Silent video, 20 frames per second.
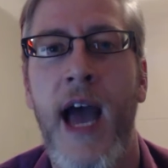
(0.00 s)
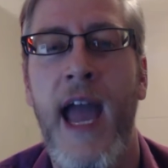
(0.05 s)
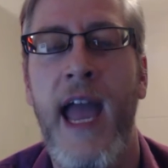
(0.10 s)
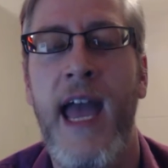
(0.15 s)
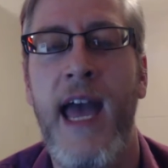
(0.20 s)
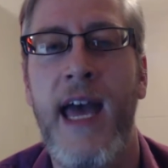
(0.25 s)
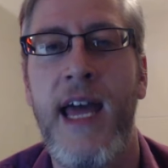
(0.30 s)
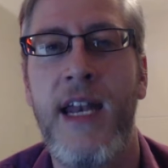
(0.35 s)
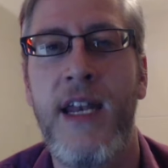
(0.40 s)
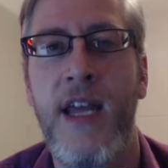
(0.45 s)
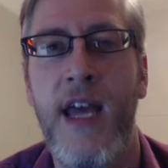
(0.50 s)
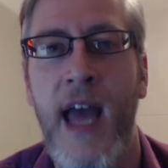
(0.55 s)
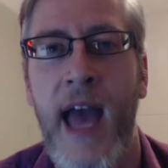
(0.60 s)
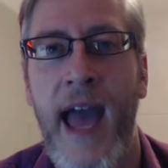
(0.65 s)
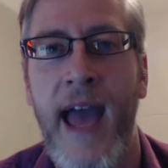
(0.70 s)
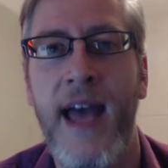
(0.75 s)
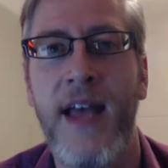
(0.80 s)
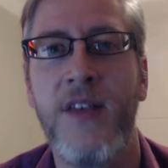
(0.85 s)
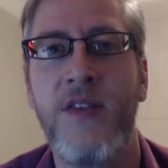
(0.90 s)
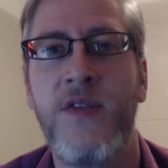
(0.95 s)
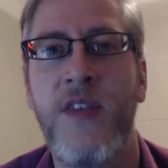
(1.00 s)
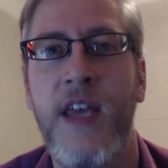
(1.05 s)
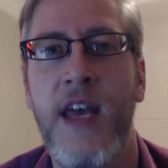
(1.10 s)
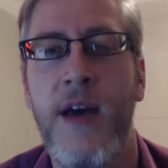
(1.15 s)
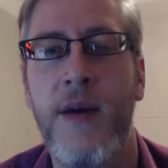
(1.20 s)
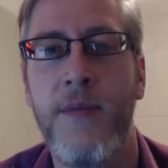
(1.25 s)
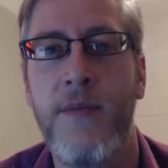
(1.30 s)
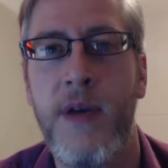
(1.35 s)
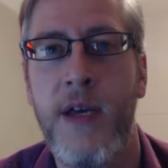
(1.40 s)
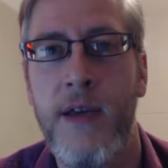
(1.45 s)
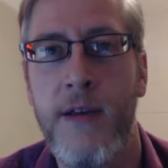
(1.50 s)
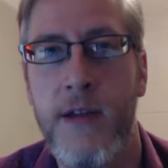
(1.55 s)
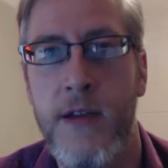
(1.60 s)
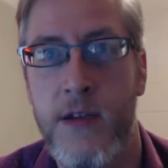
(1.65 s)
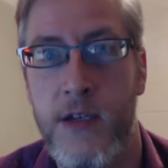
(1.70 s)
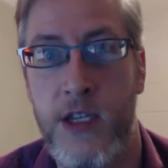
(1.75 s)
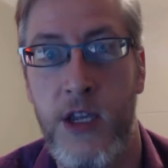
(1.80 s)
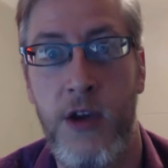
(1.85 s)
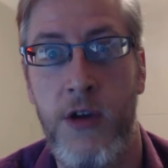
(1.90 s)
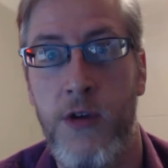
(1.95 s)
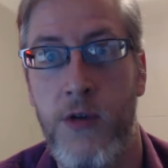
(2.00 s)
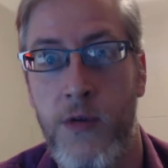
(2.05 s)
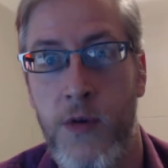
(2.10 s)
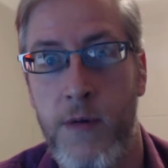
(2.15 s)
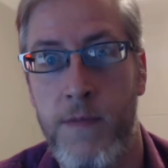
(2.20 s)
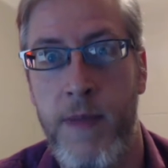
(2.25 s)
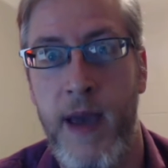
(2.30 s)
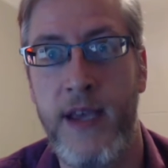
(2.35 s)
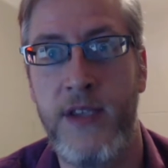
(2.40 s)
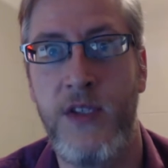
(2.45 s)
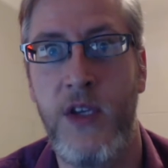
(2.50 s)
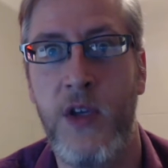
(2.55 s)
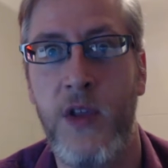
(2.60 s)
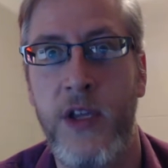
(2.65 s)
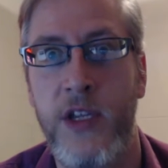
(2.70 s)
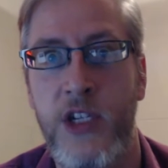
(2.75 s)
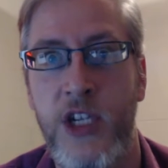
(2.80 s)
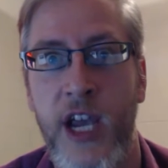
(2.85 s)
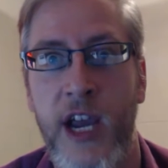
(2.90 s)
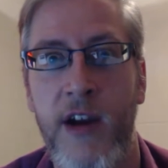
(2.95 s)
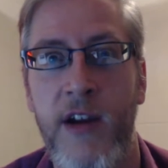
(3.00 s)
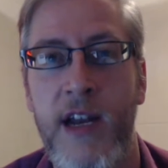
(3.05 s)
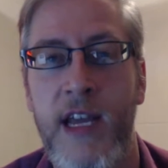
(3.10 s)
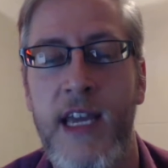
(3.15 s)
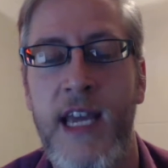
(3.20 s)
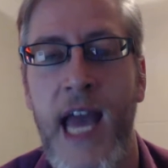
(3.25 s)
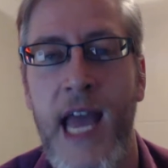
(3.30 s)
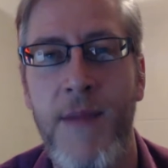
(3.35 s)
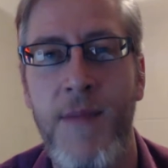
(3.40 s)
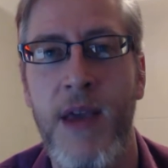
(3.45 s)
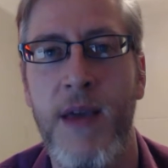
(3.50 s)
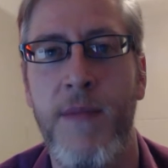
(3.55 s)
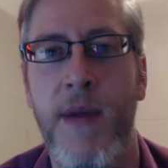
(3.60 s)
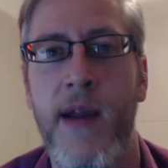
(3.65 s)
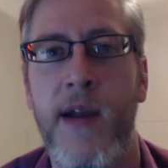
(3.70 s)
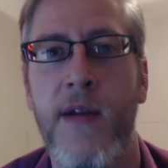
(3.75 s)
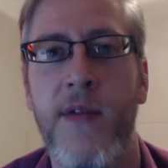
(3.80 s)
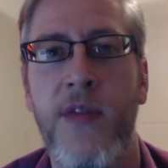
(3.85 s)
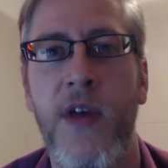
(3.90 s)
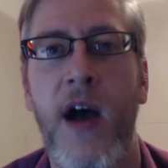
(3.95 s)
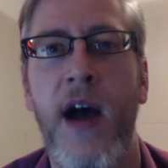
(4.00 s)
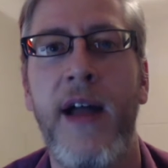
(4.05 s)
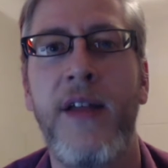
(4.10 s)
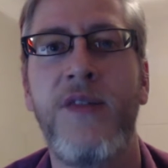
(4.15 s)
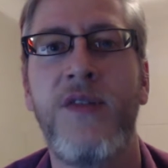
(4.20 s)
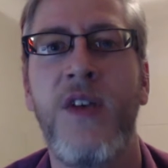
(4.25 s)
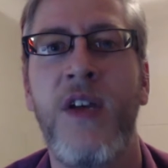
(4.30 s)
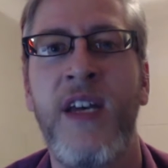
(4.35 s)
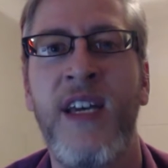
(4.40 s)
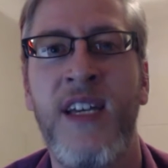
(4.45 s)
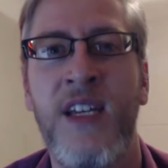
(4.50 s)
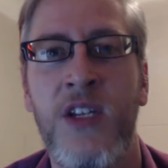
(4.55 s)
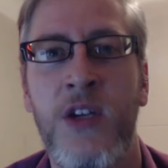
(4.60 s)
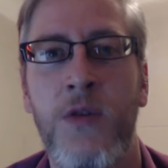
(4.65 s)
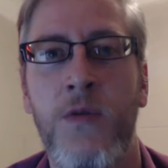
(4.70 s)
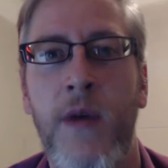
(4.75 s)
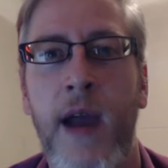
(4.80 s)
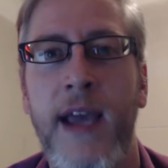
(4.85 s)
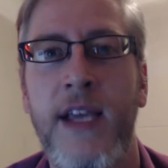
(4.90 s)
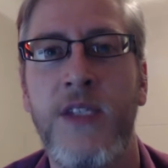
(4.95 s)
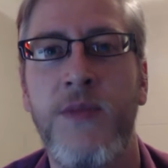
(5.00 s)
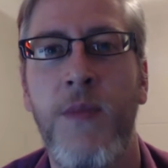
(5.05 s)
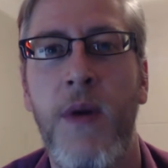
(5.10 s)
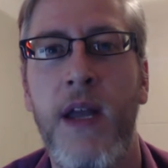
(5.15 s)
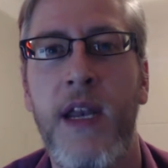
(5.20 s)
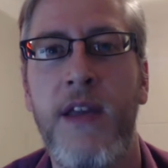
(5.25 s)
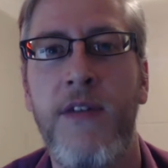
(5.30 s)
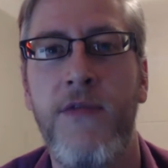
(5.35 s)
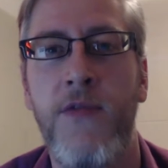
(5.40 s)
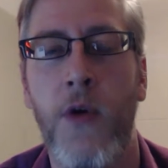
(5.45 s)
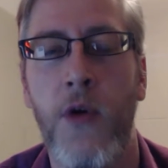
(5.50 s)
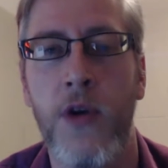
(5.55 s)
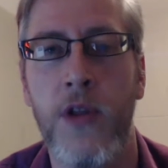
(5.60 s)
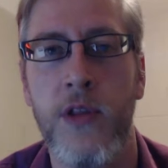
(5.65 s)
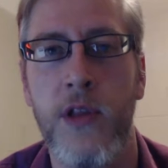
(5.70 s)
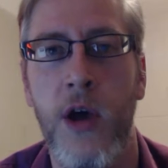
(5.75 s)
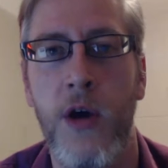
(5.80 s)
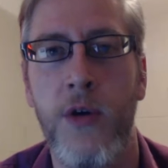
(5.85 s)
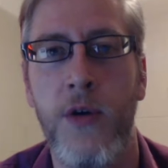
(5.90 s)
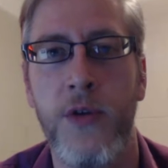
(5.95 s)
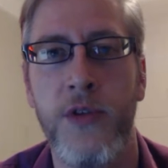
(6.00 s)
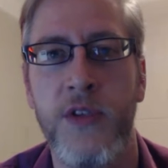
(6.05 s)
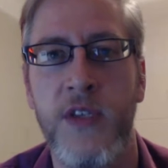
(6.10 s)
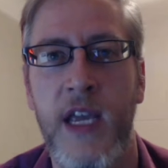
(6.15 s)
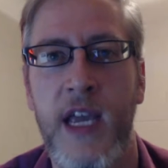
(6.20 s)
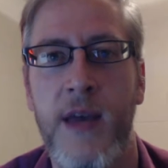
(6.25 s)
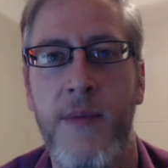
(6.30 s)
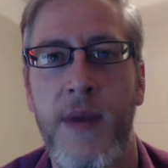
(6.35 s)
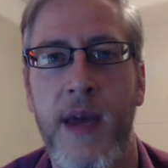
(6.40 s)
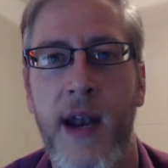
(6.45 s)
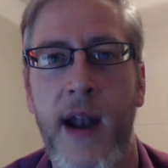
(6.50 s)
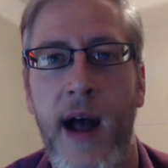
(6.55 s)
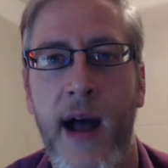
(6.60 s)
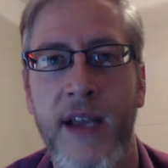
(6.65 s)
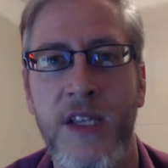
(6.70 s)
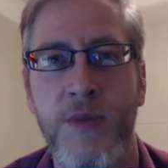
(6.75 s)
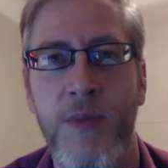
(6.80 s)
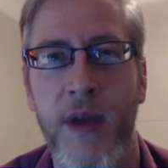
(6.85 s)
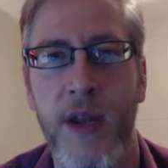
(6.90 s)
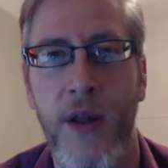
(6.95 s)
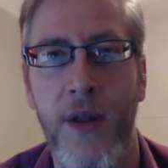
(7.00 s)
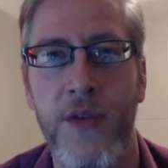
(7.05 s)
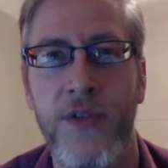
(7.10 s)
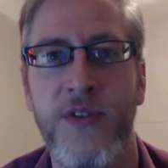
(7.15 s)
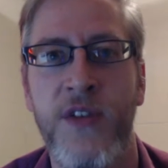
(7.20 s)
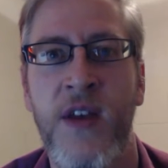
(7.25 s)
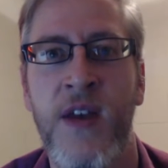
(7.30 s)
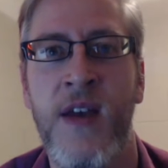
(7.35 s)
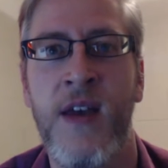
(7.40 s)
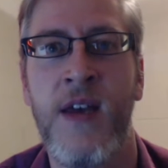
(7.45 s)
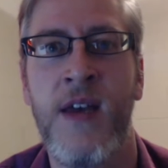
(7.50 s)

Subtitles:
and has them do basically charity gaming marathons to raise money for local CMN hospitals.